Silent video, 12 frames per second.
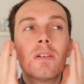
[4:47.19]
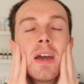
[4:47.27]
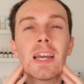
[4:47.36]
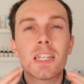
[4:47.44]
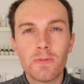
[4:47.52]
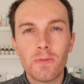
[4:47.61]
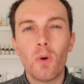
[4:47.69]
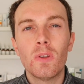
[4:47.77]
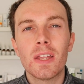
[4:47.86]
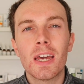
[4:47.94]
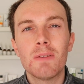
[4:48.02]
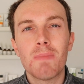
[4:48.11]

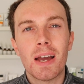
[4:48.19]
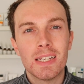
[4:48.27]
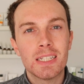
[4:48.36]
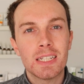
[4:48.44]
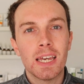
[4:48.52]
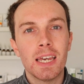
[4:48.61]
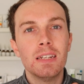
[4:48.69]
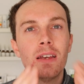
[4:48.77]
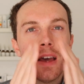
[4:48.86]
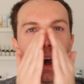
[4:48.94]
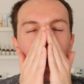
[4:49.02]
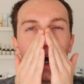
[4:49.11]
exfoliate my skin,
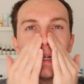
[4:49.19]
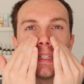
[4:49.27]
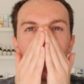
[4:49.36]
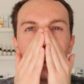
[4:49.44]
and